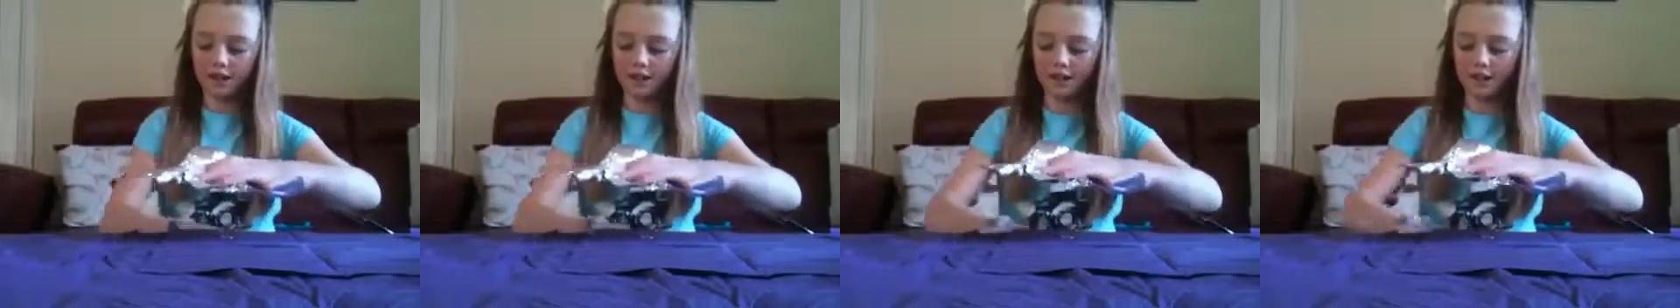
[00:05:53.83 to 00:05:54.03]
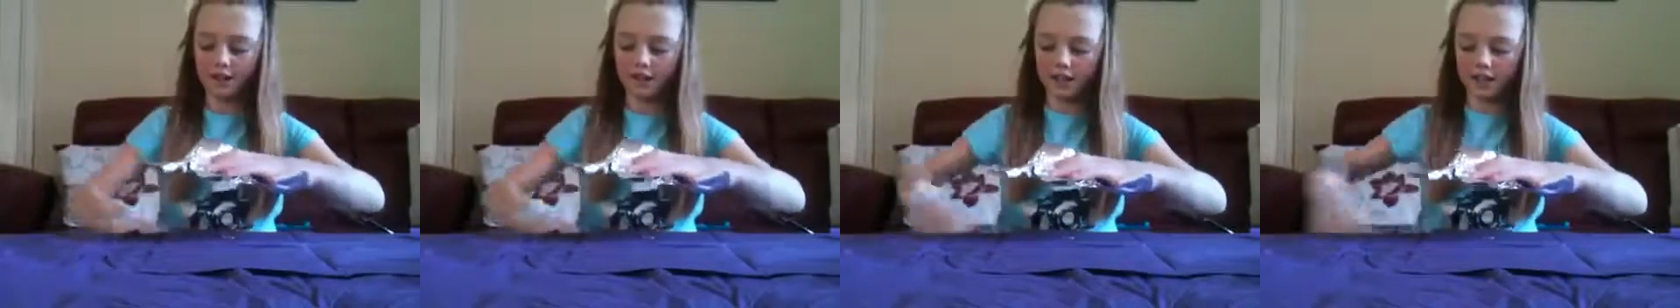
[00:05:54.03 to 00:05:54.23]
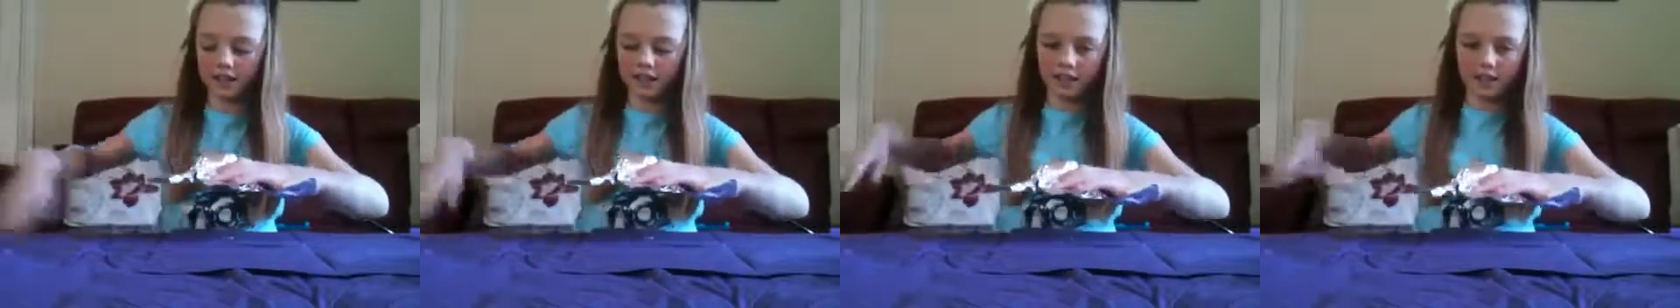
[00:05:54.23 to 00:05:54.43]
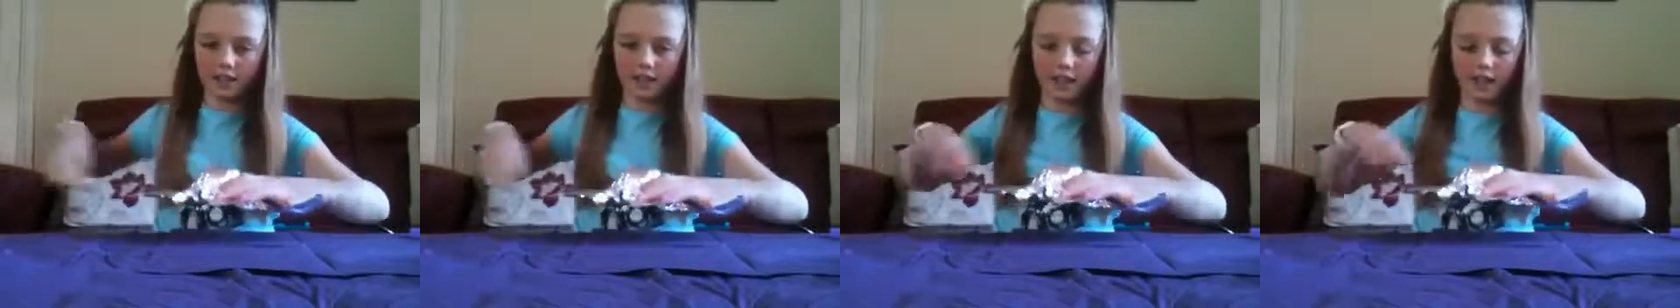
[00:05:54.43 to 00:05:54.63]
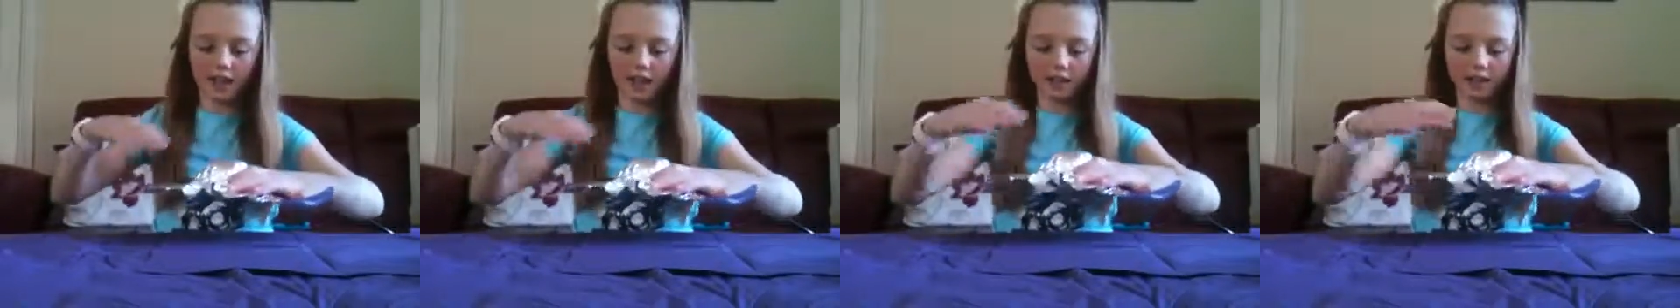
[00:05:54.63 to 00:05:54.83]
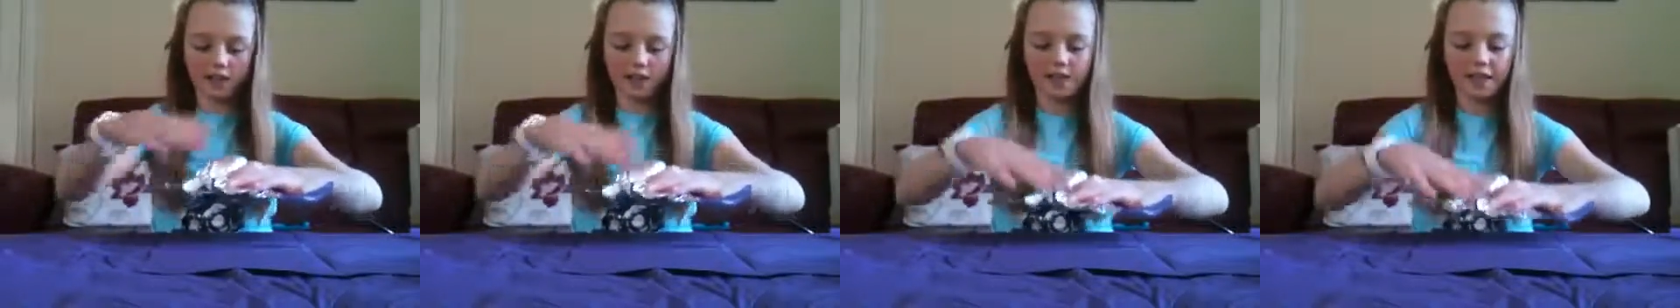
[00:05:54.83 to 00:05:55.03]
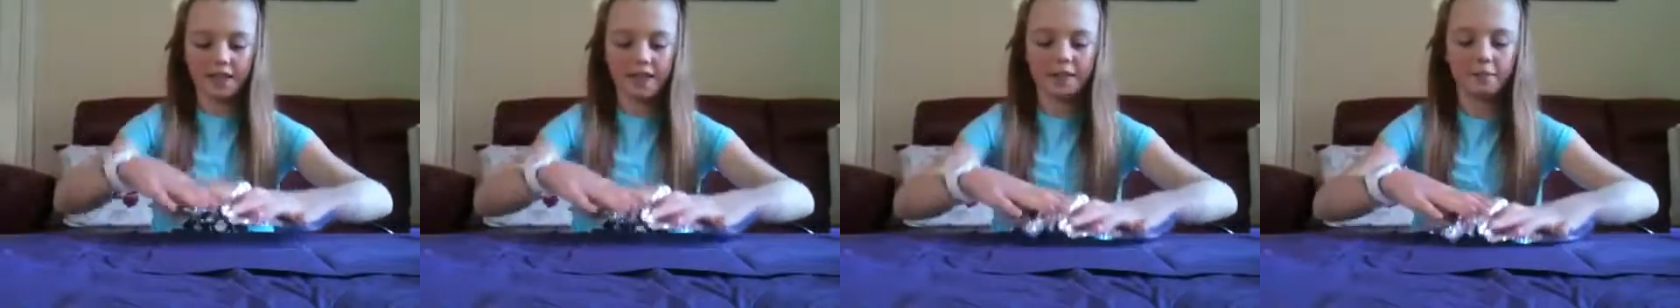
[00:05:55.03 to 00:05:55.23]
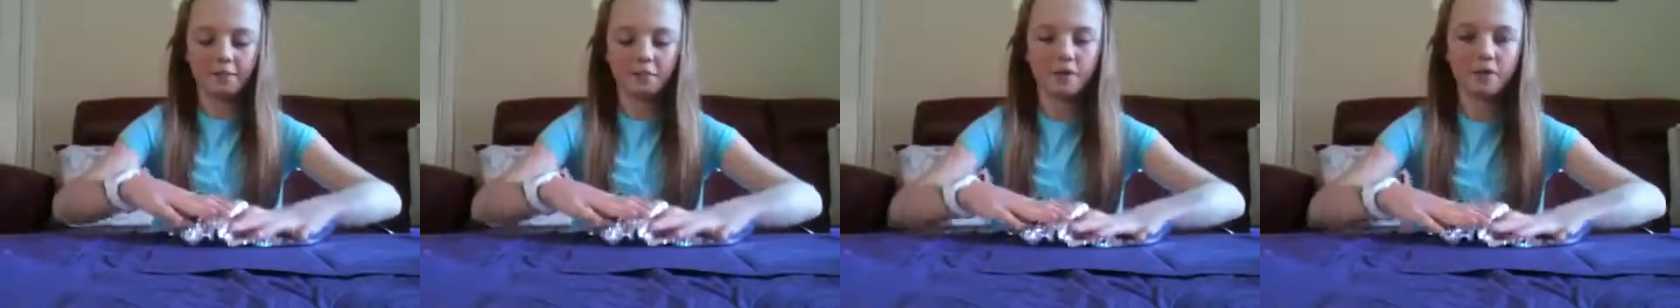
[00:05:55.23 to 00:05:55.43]
so then it's near the edge of the
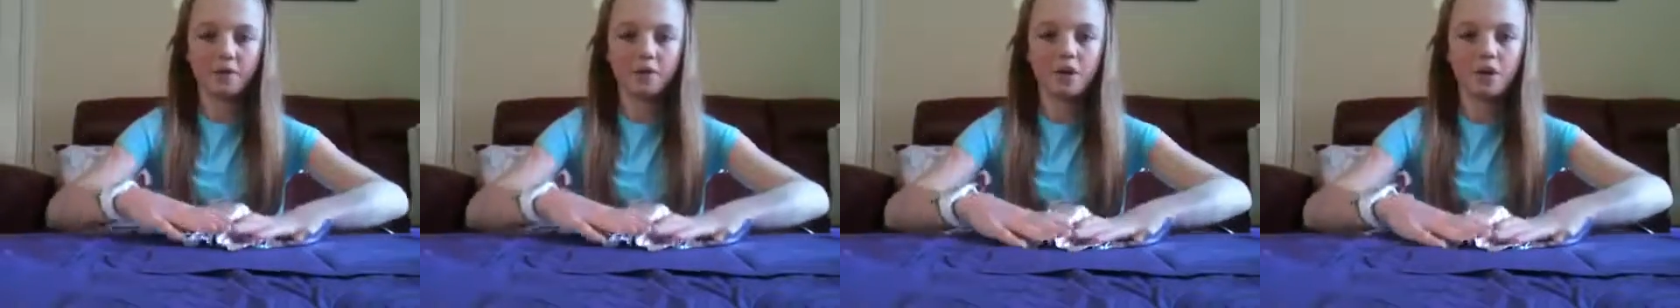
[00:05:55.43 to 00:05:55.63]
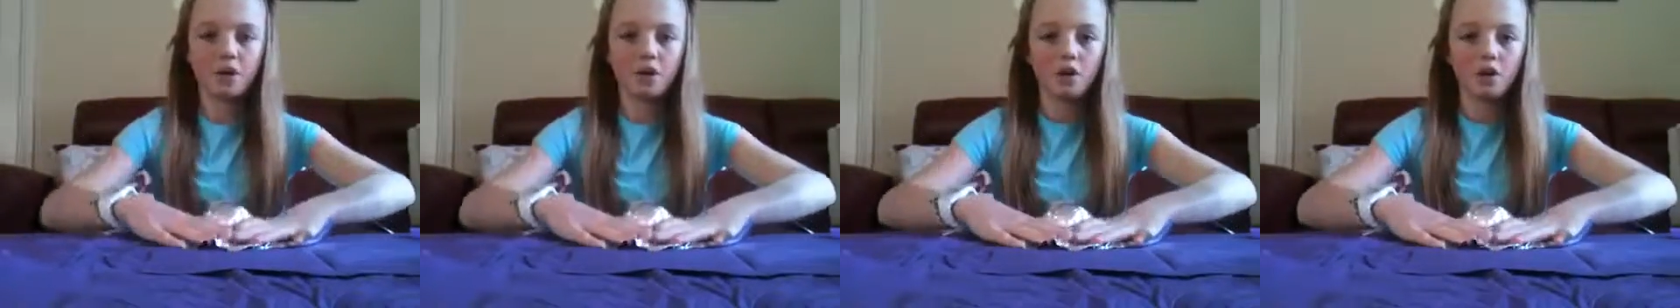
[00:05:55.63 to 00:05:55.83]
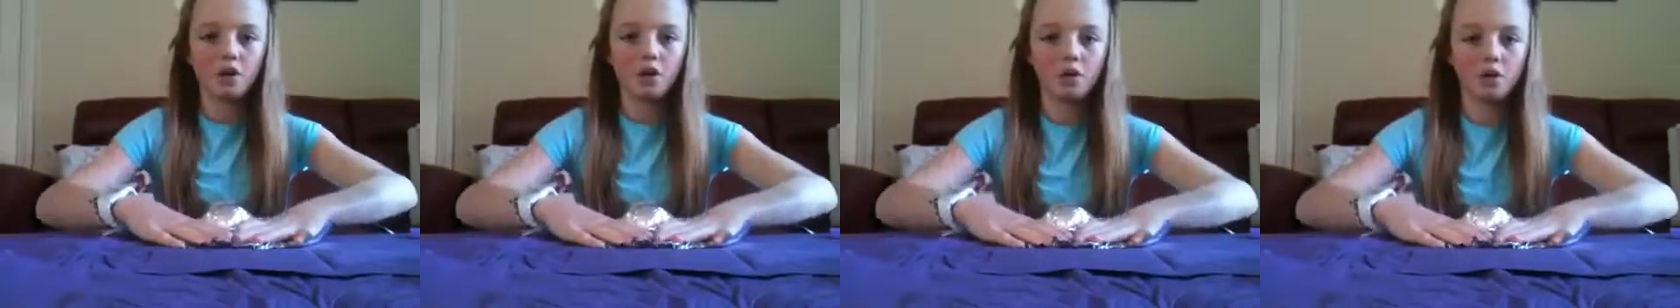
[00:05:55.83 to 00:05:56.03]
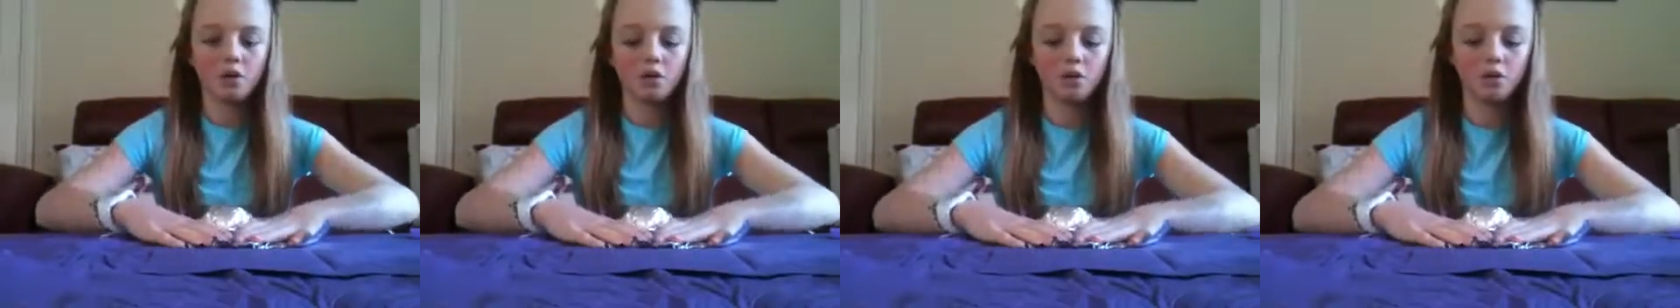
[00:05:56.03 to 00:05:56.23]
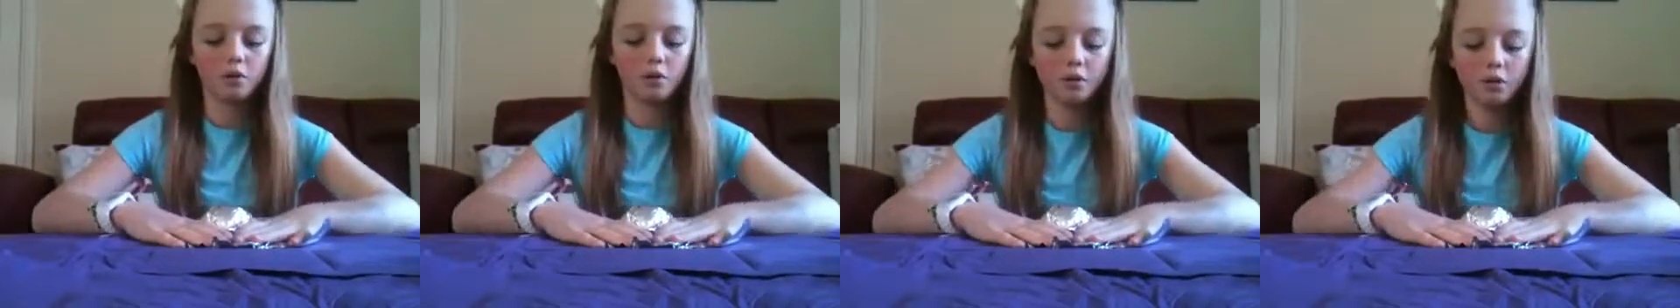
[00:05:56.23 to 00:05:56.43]
table or